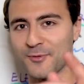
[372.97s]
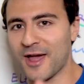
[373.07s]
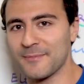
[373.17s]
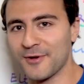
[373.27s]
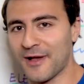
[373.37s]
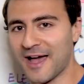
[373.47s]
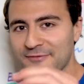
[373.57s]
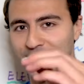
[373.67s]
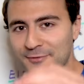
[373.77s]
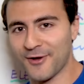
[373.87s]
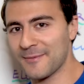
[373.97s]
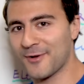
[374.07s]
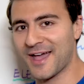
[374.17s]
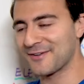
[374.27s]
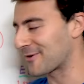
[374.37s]
grab your iPhone, grab
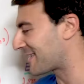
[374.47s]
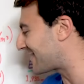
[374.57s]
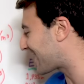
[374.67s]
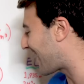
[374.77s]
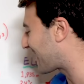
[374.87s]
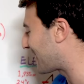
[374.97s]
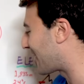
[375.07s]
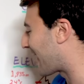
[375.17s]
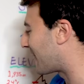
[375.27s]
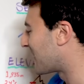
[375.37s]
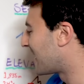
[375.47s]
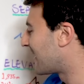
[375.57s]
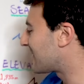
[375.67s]
your Android, get the calculator out,